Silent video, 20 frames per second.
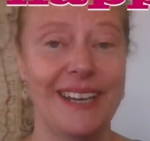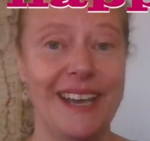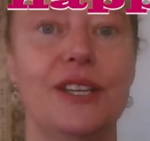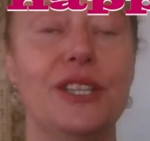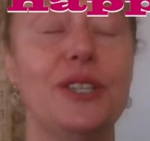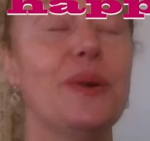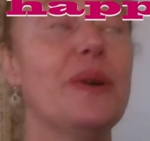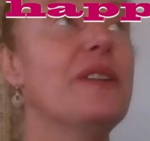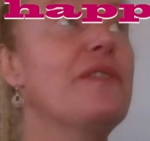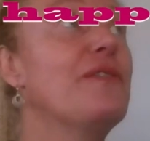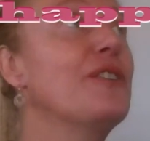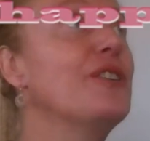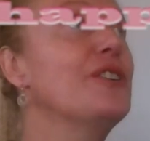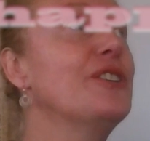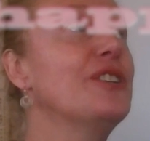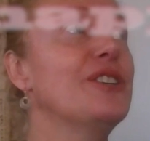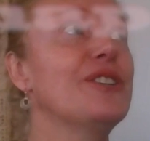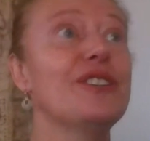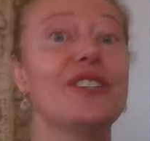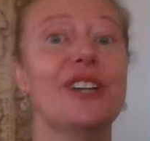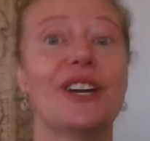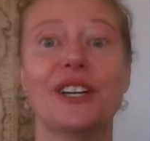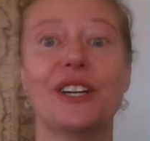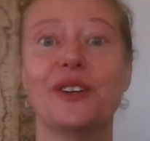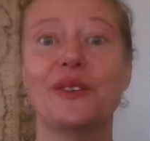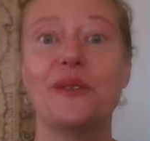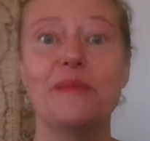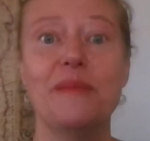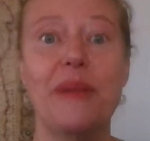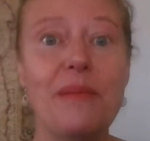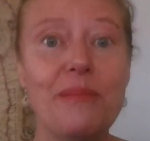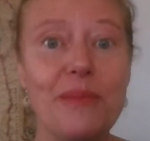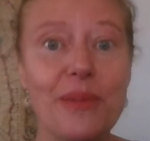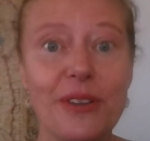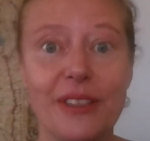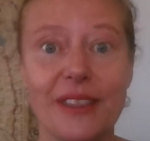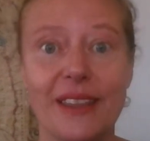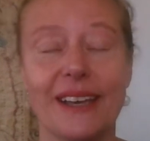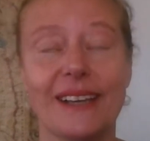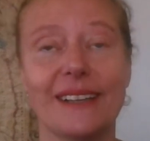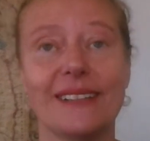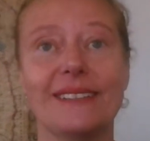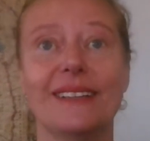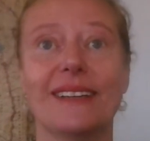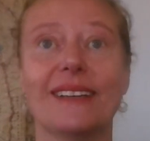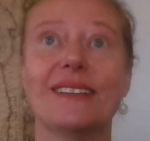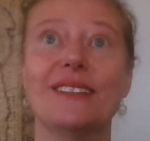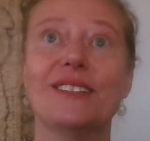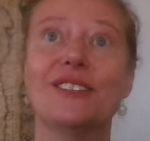So at first you'll start to remember things like